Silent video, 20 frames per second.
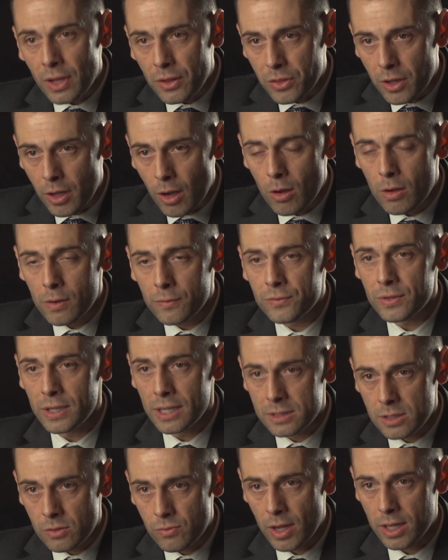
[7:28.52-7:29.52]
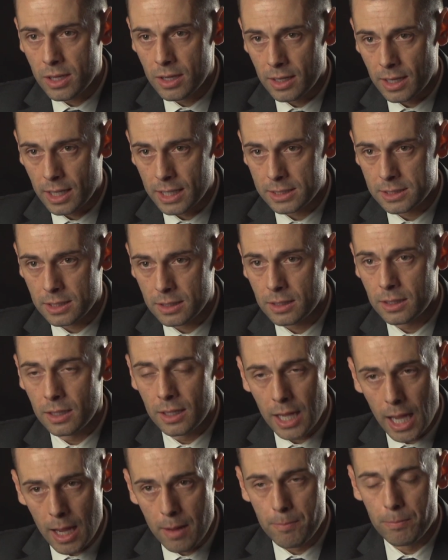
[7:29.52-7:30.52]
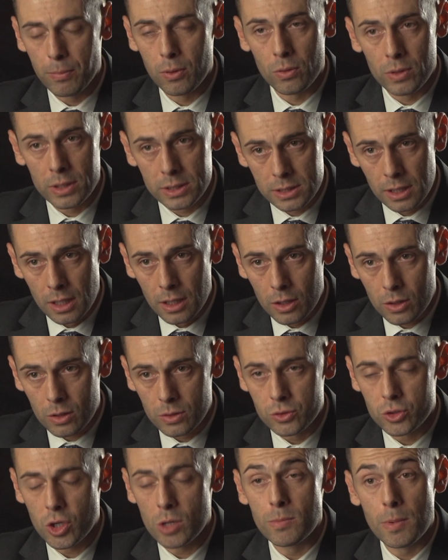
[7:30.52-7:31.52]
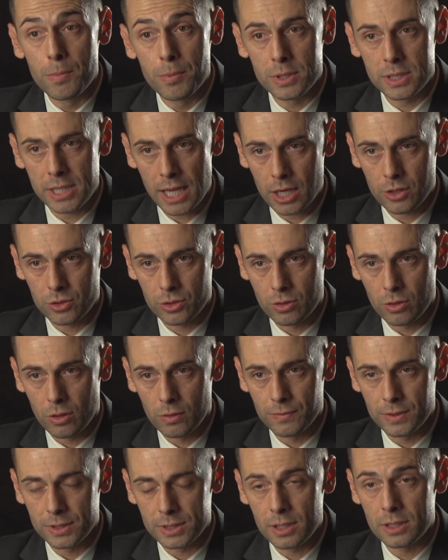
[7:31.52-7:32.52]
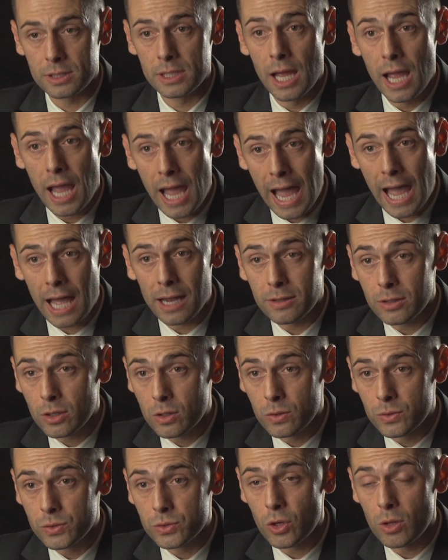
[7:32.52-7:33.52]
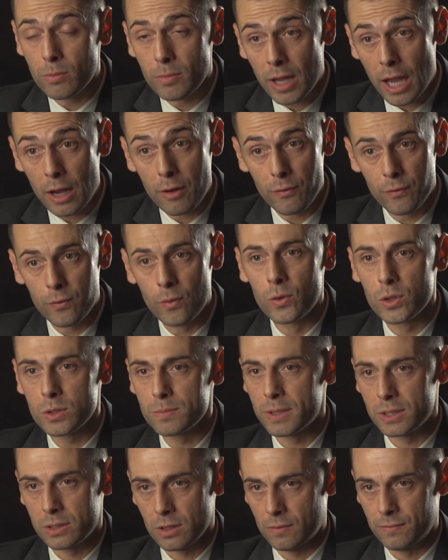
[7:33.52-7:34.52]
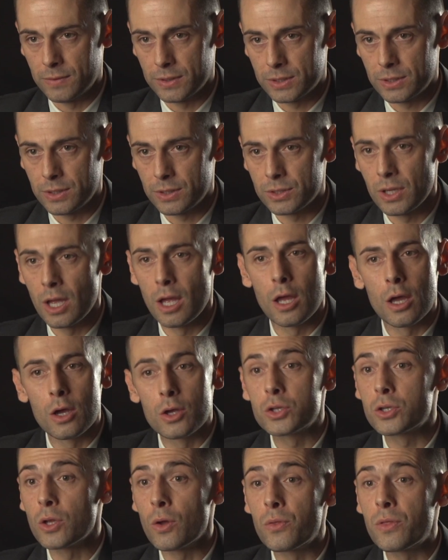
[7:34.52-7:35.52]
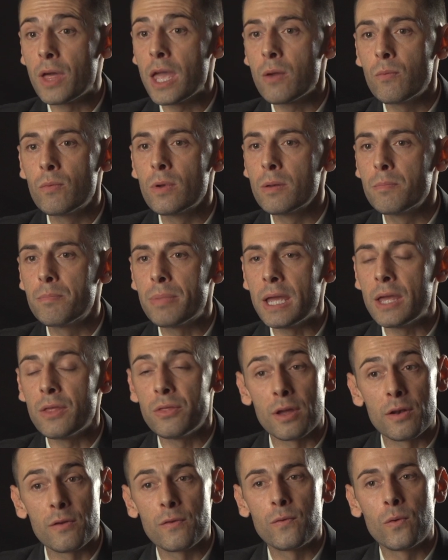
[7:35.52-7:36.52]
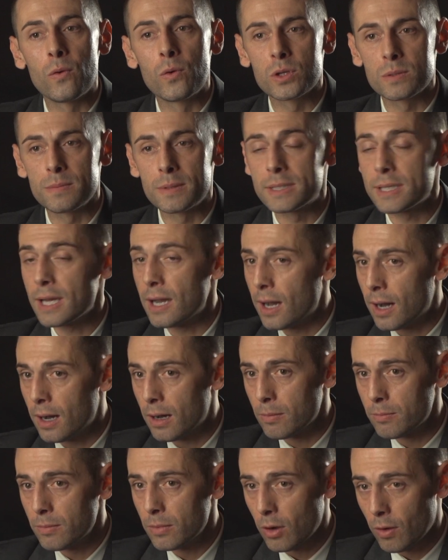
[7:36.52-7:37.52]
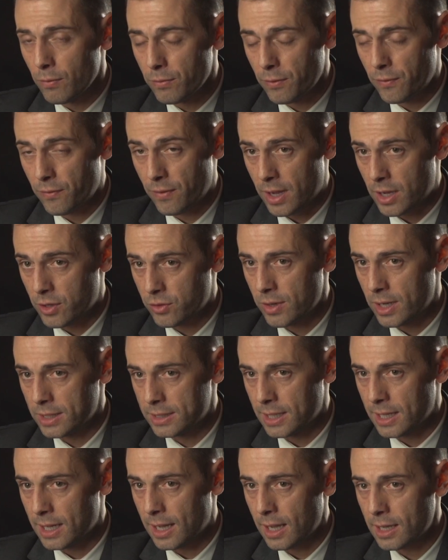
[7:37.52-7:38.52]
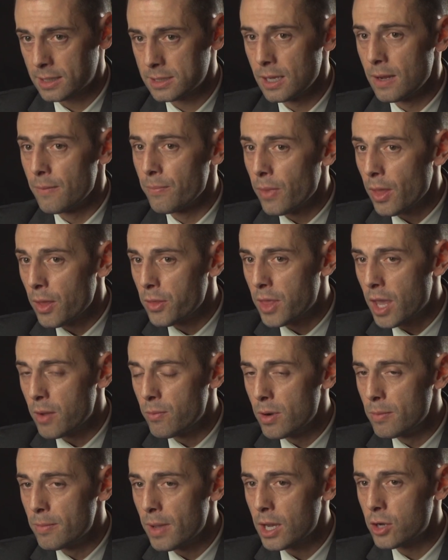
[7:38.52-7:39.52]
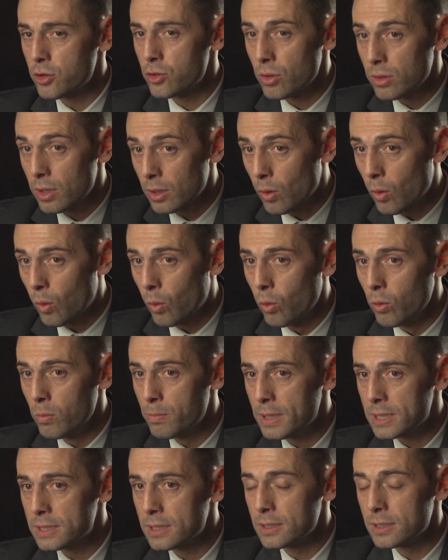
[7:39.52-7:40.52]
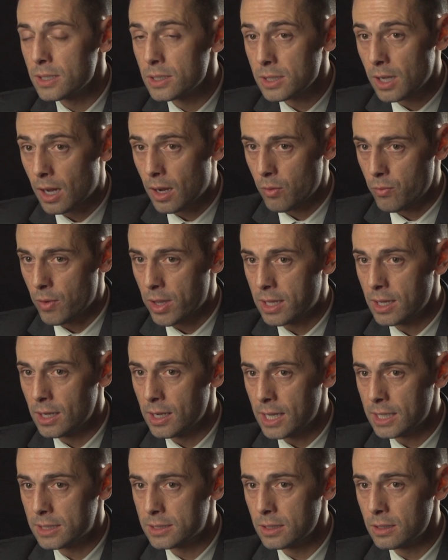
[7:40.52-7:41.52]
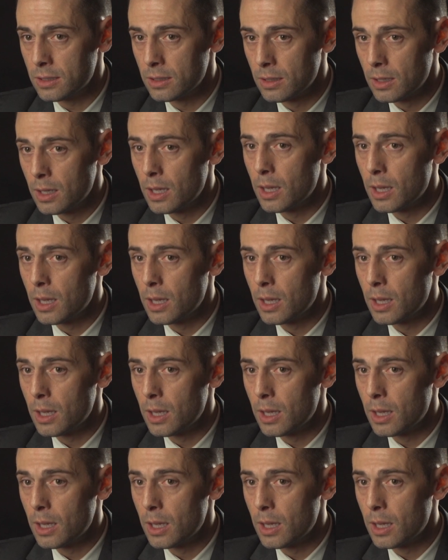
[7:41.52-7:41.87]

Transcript: The OFT as a regulator employs consumer protection officers and consumer enforcement officers. So they will be the enforcement arm of the Fair Trading Act. They will make sure that all businesses are regulated,